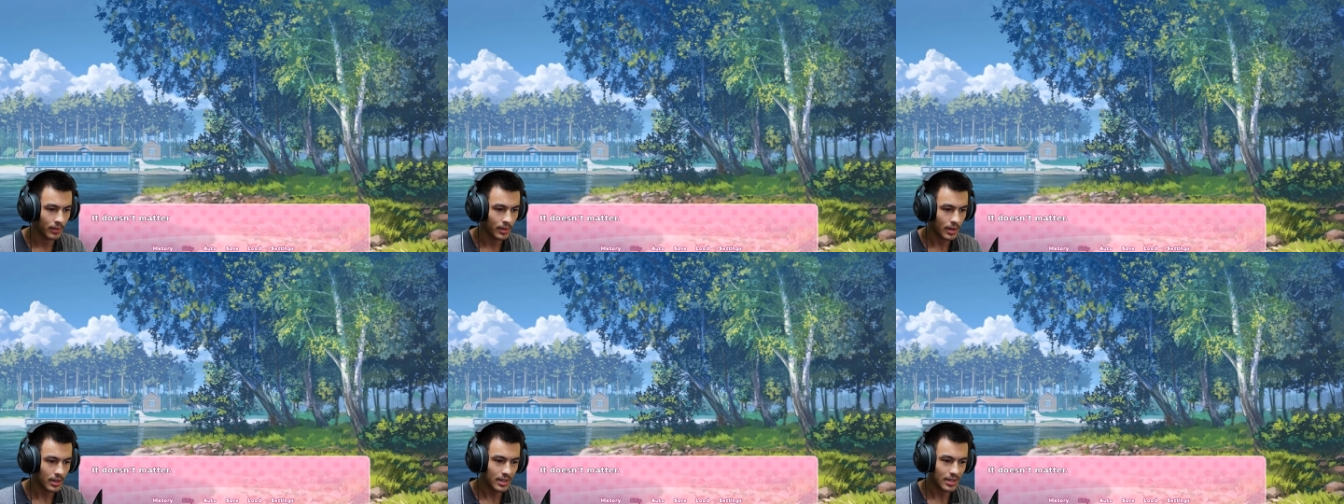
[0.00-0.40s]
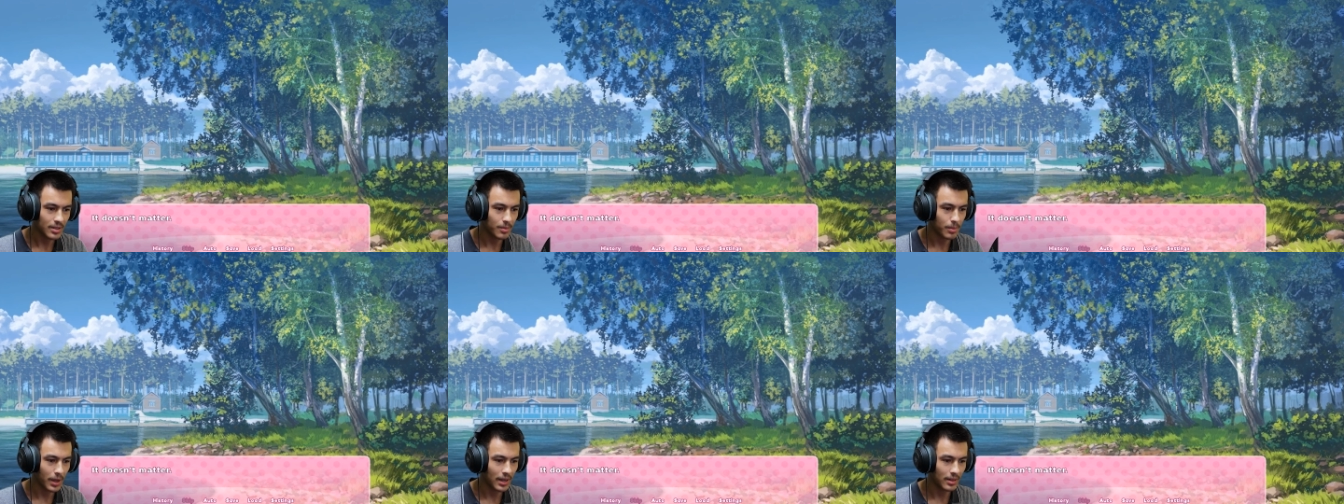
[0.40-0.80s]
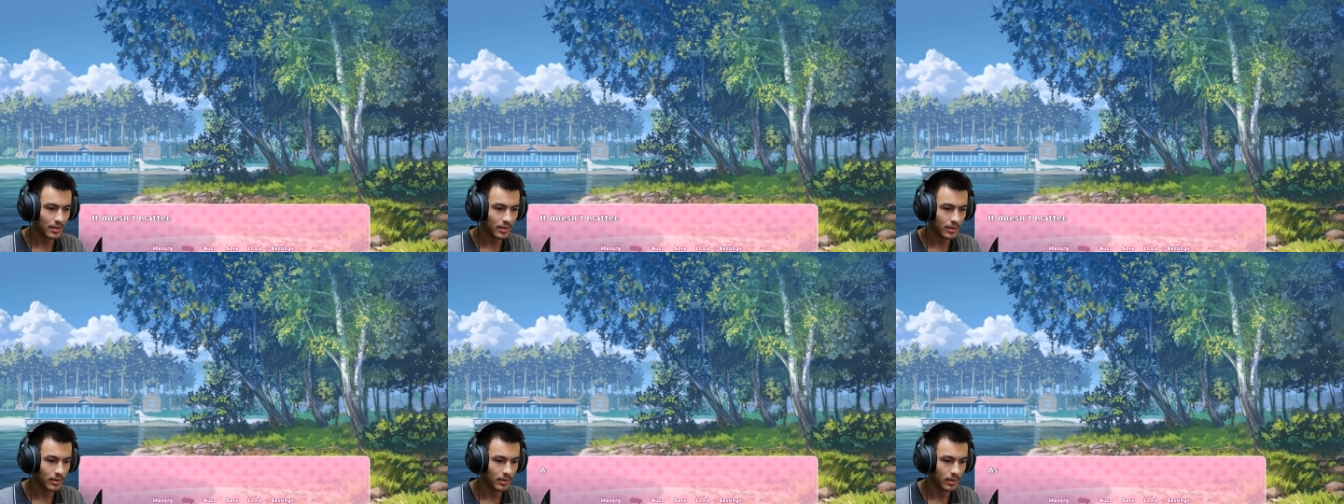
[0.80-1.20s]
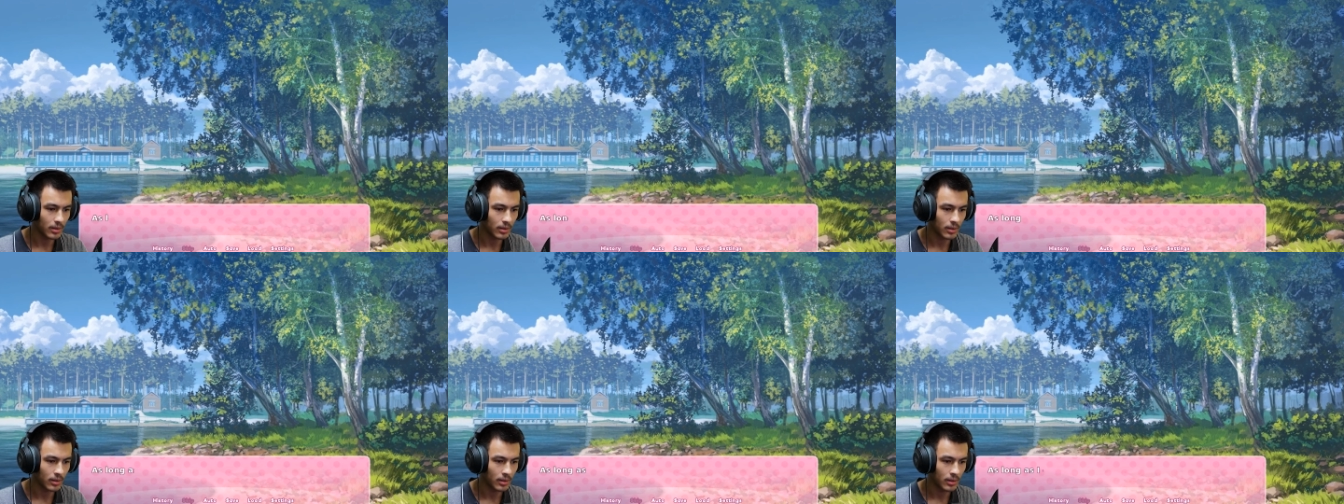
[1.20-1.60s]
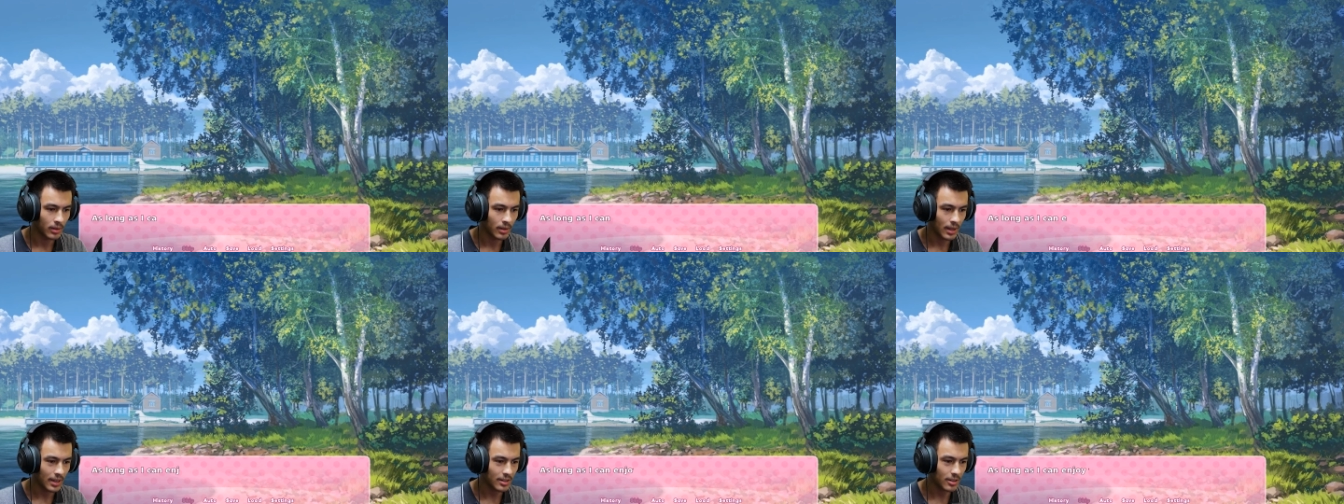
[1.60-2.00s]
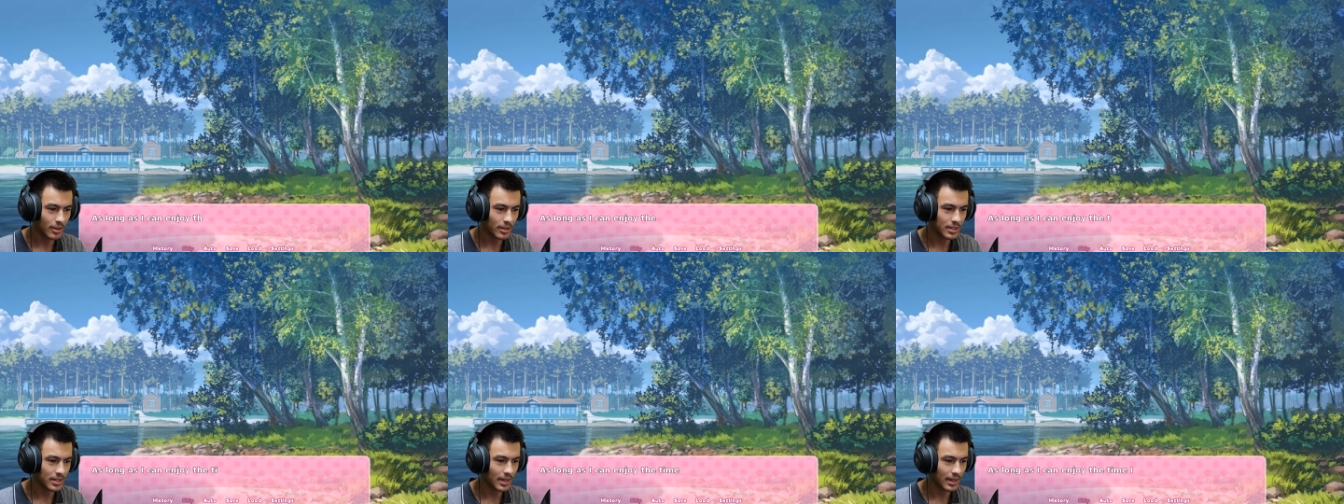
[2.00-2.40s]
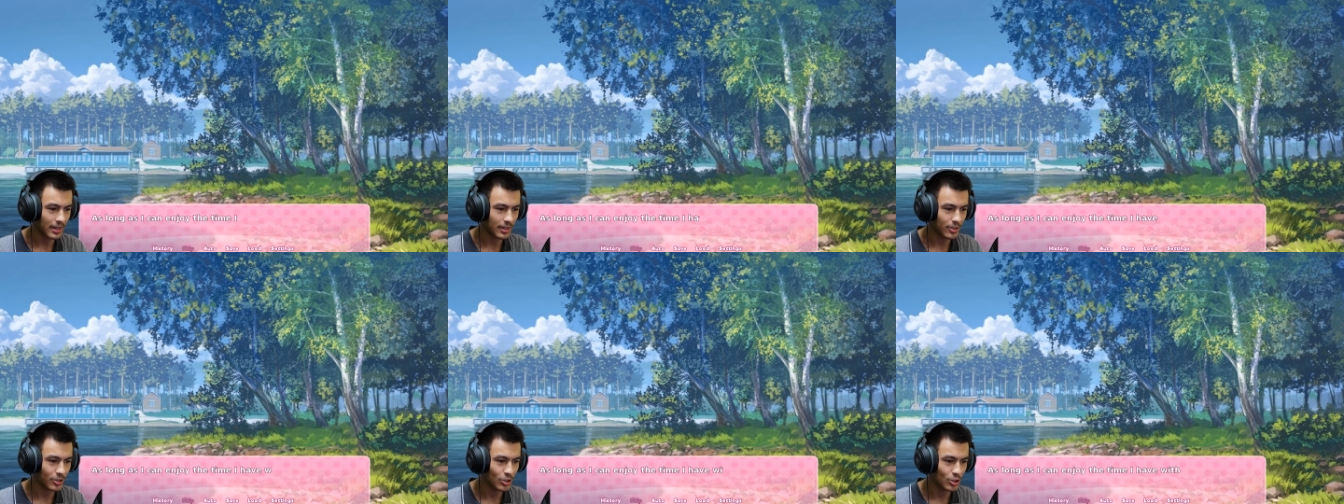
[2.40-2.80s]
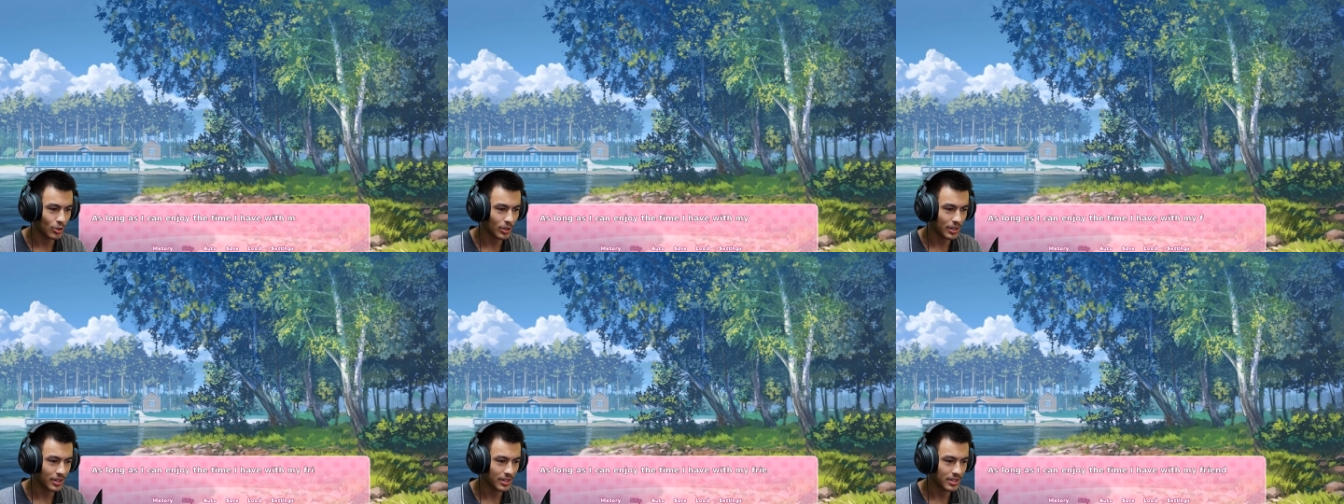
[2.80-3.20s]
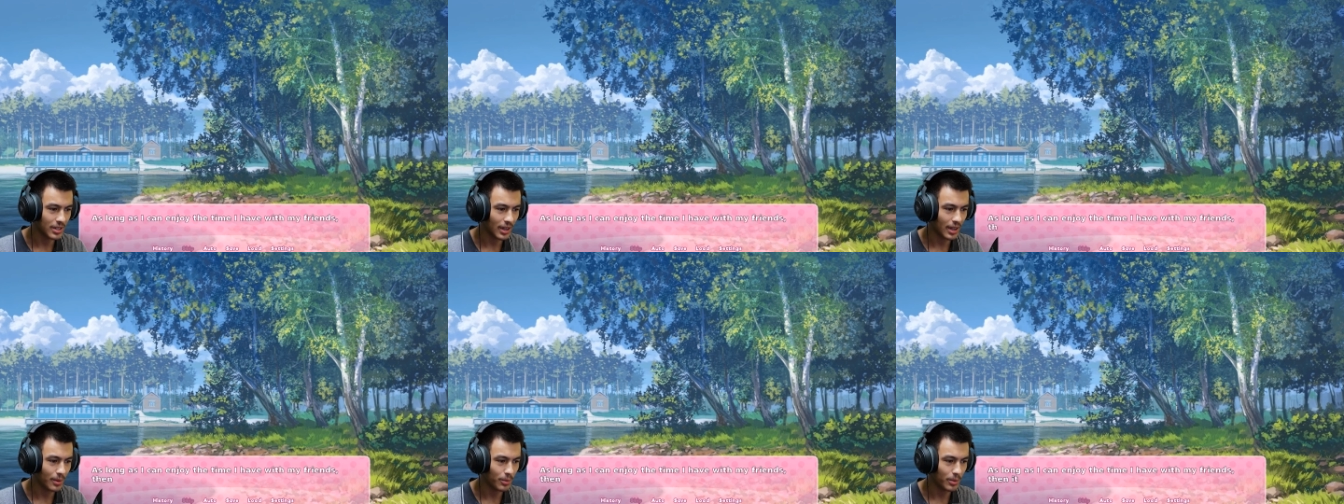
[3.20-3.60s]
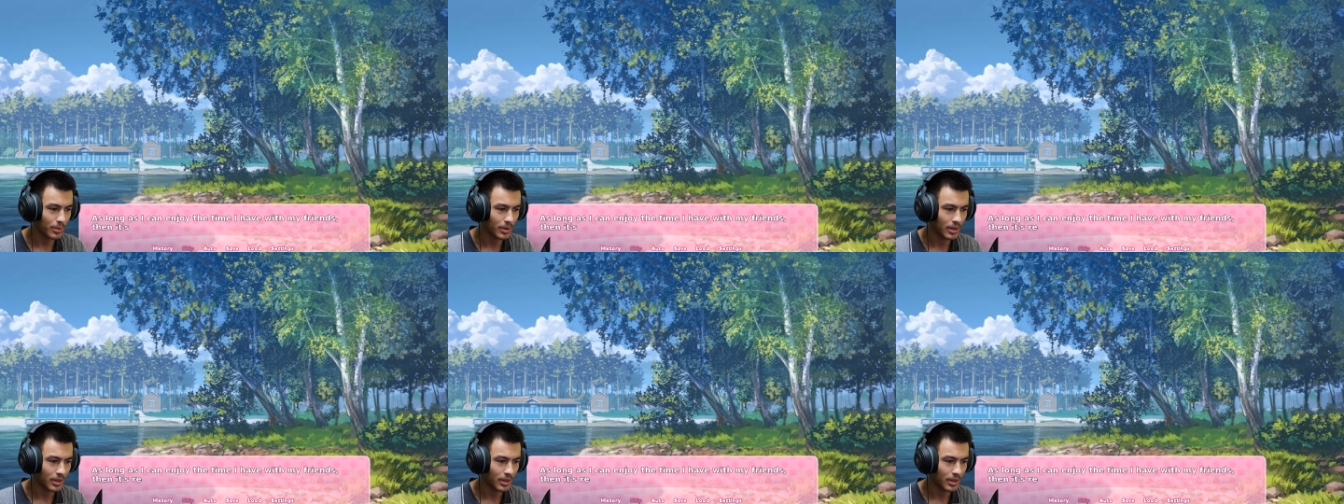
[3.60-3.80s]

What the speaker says: It doesn't matter. As long as I can enjoy the time